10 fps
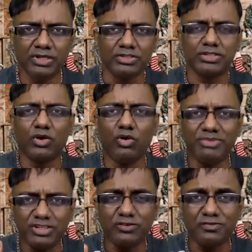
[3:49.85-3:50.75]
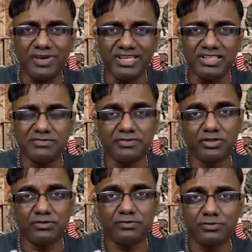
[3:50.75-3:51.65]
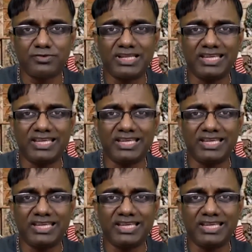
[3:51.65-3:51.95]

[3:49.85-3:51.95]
So I hope that you find this video fruitful.